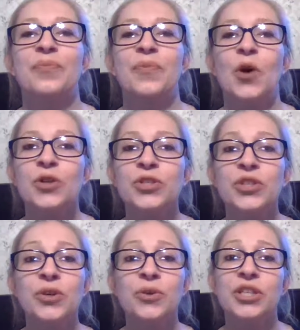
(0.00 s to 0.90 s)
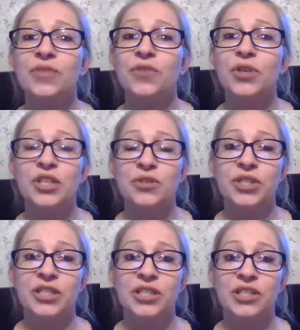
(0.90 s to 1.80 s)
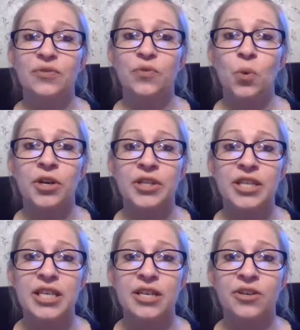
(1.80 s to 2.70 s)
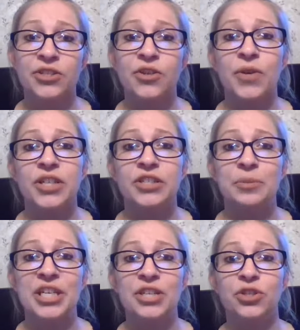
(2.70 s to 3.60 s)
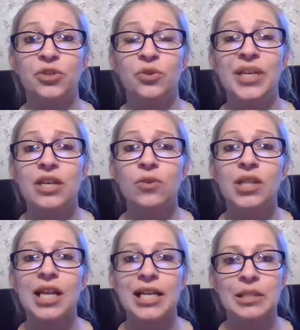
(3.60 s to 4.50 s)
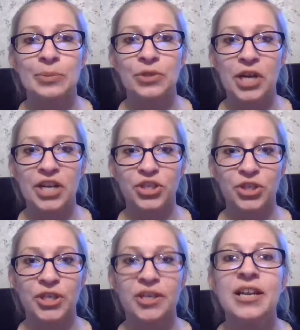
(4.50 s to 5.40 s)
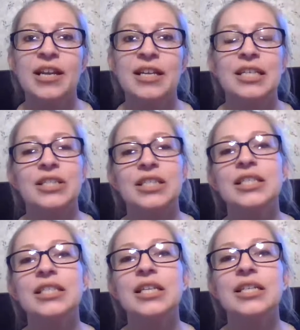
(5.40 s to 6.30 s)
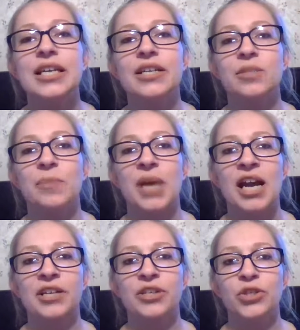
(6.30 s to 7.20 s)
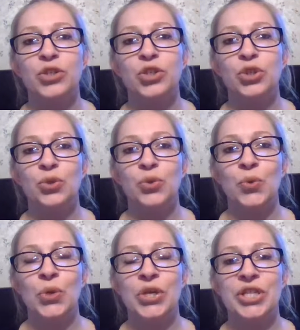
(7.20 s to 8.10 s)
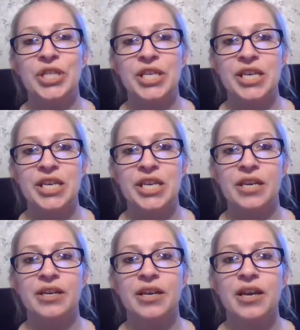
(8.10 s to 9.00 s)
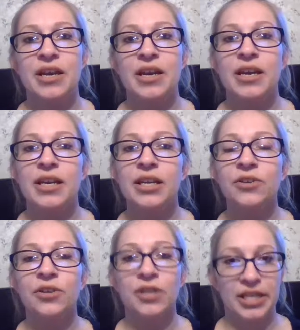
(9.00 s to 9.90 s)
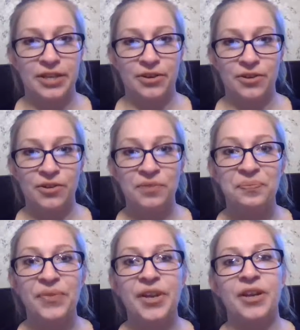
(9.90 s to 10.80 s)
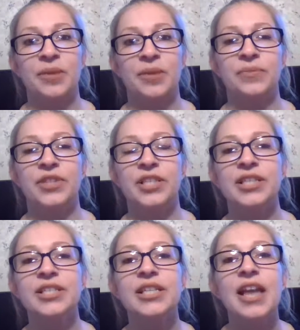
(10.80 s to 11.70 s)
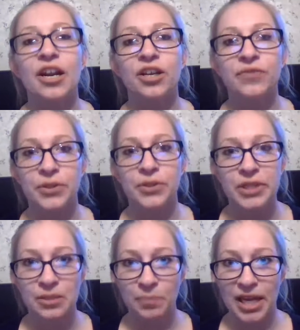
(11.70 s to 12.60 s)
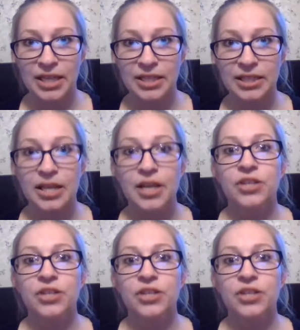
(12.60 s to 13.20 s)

Also, the different uses for the ear is going to be to equalize pressure. Now, this is going to take us back to the inner ear. This is an air-filled space.